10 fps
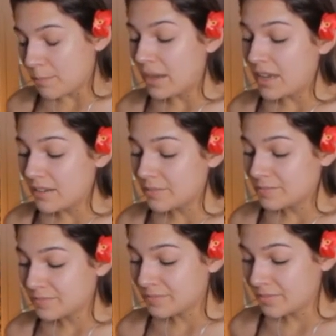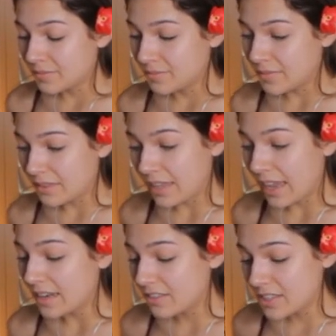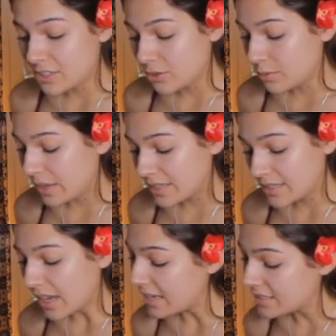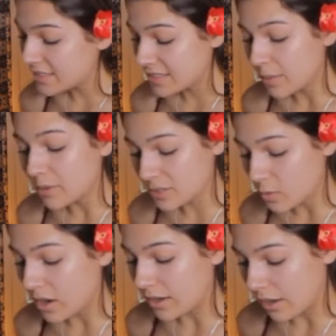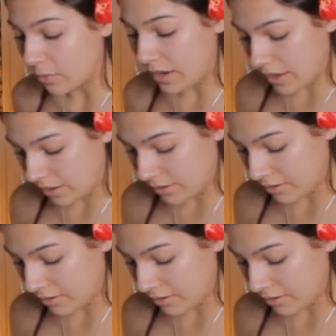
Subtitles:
But the end of these 2 weeks, guys, someone's walking away.